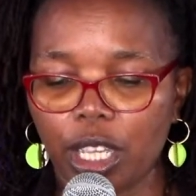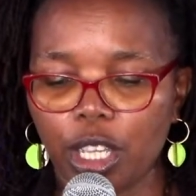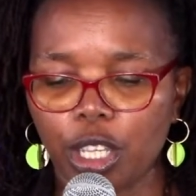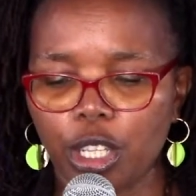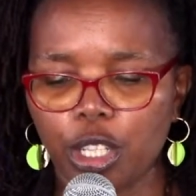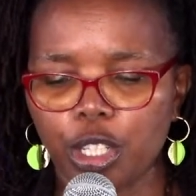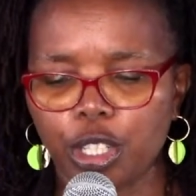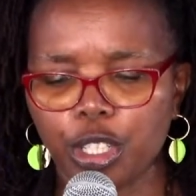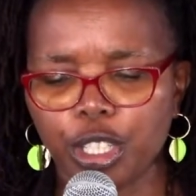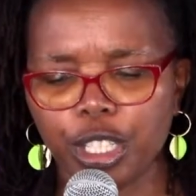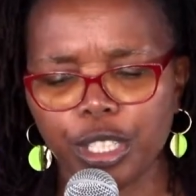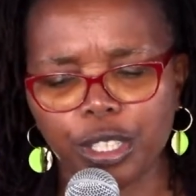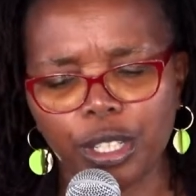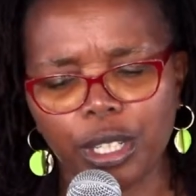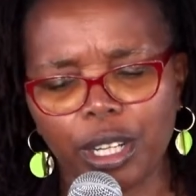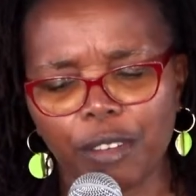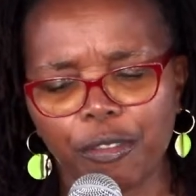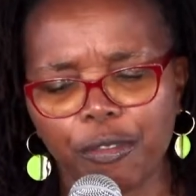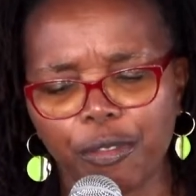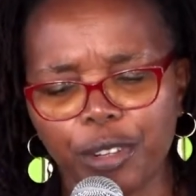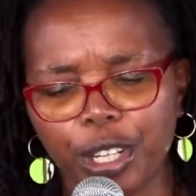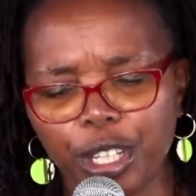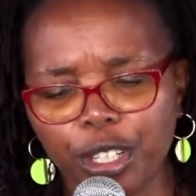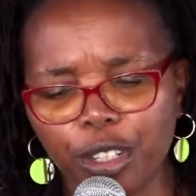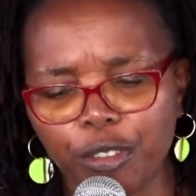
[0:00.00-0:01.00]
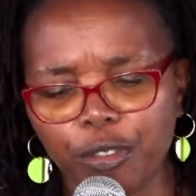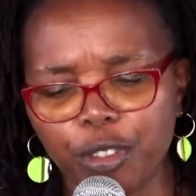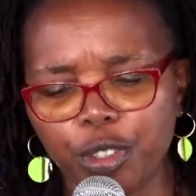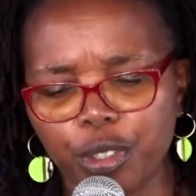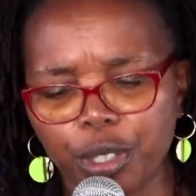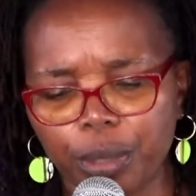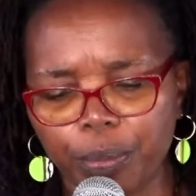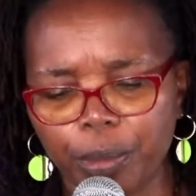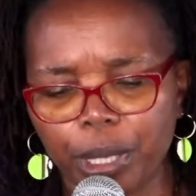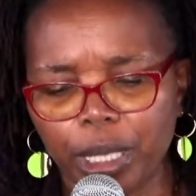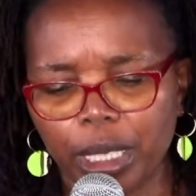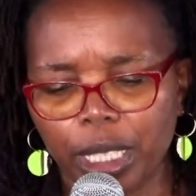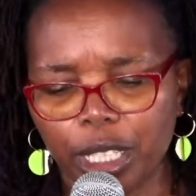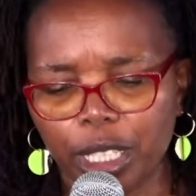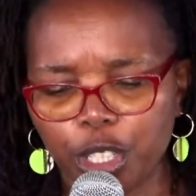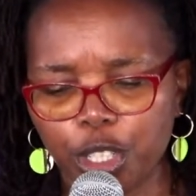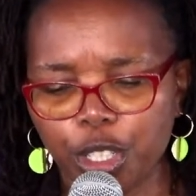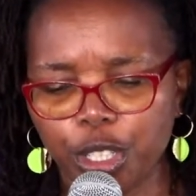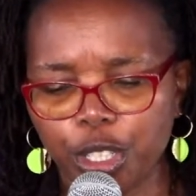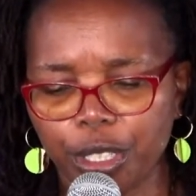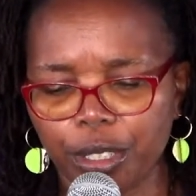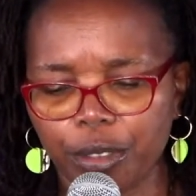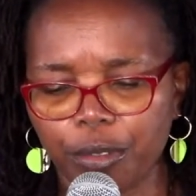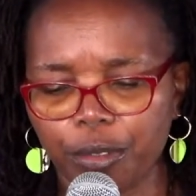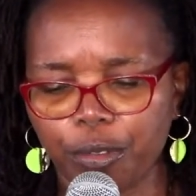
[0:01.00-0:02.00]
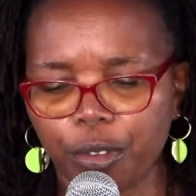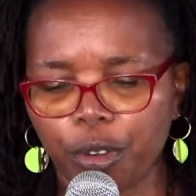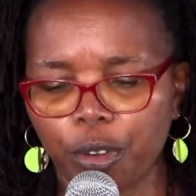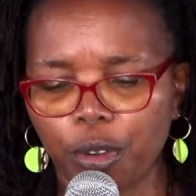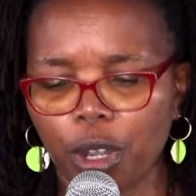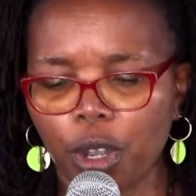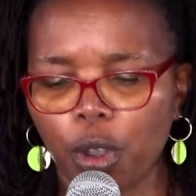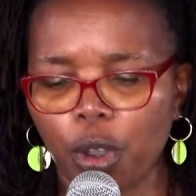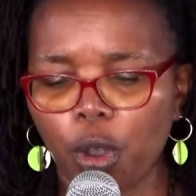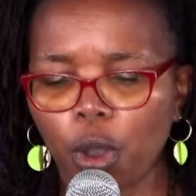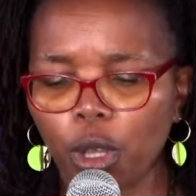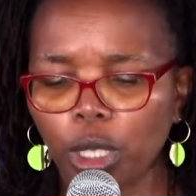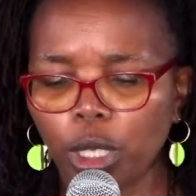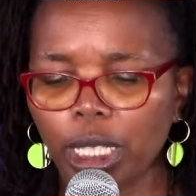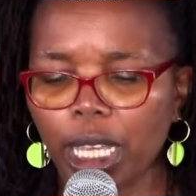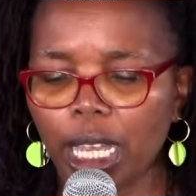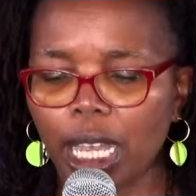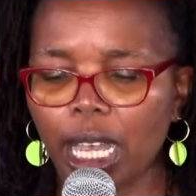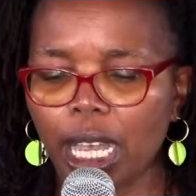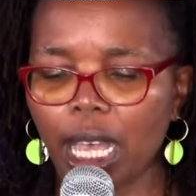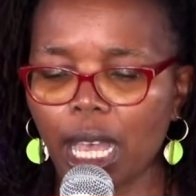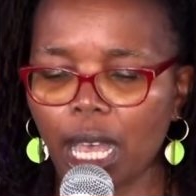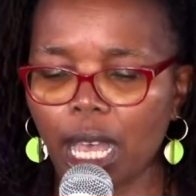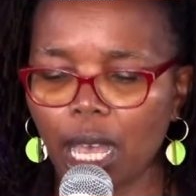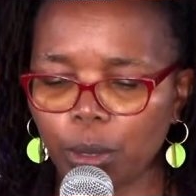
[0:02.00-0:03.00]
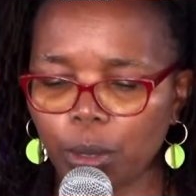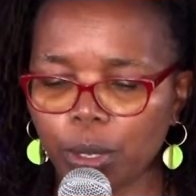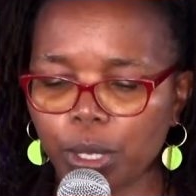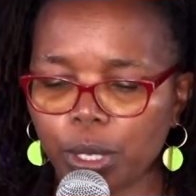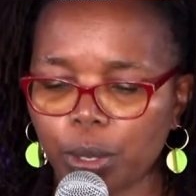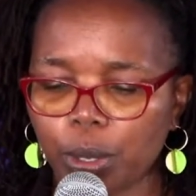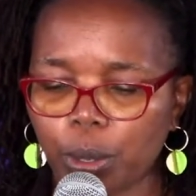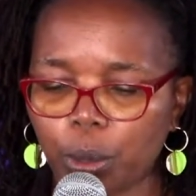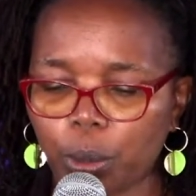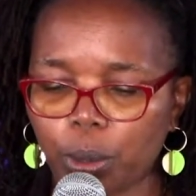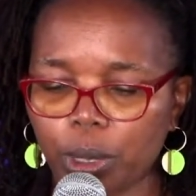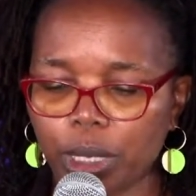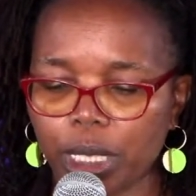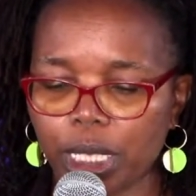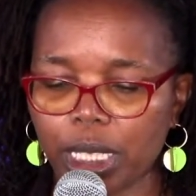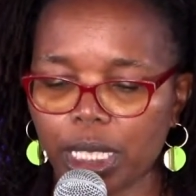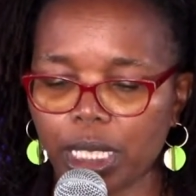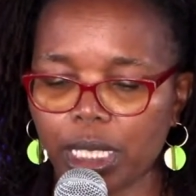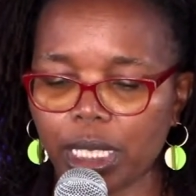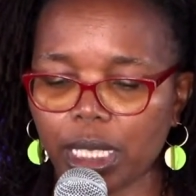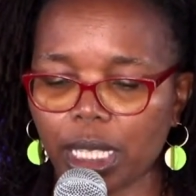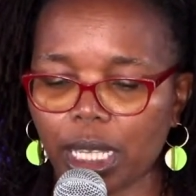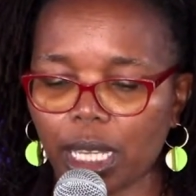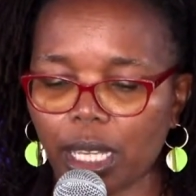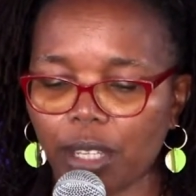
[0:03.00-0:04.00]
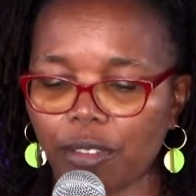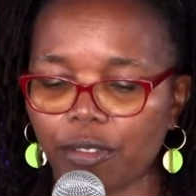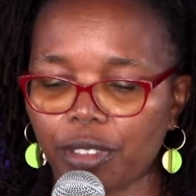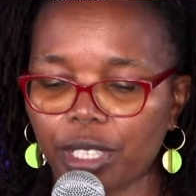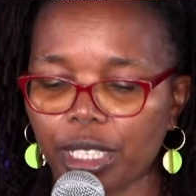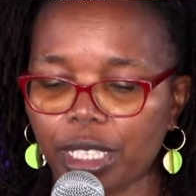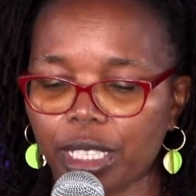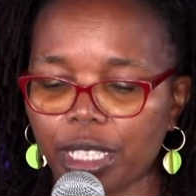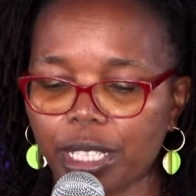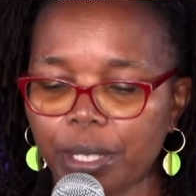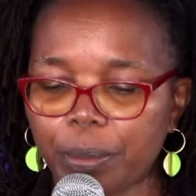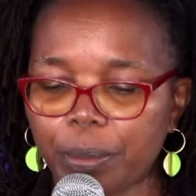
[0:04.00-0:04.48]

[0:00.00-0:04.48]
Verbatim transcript: She's not afraid of tribulation, for all her household is covered